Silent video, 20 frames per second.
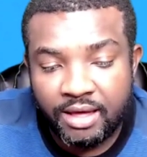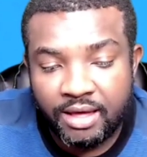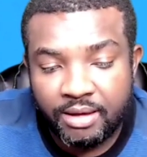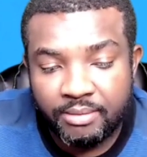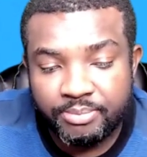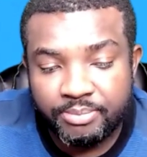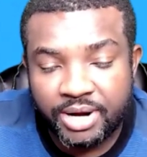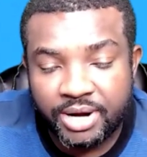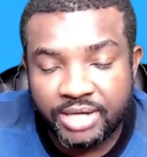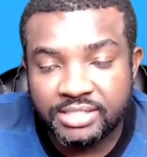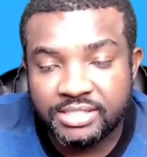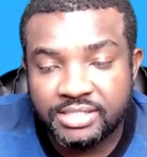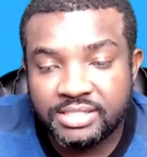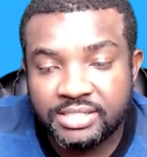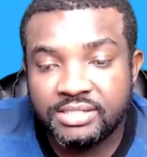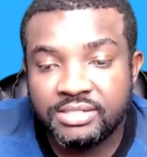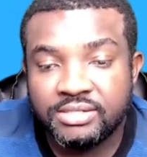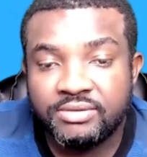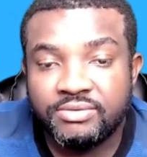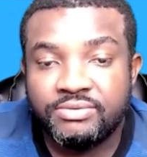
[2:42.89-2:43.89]
processes
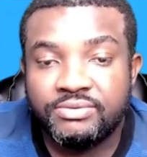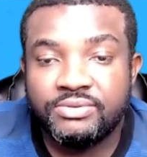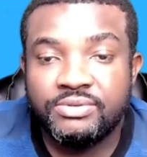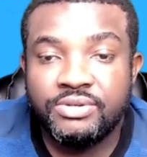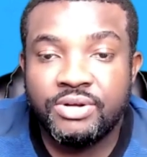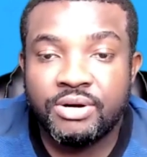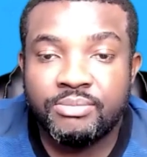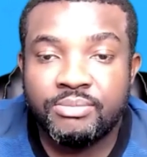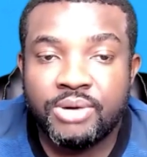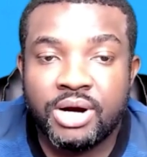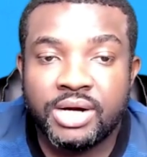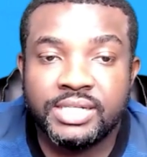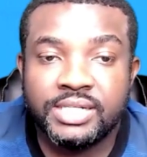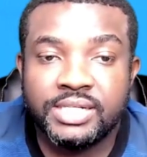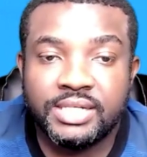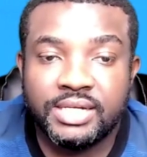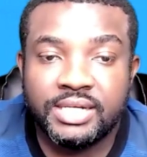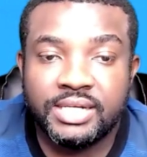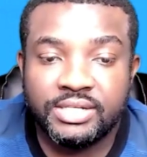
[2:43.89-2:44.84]
of your marketing.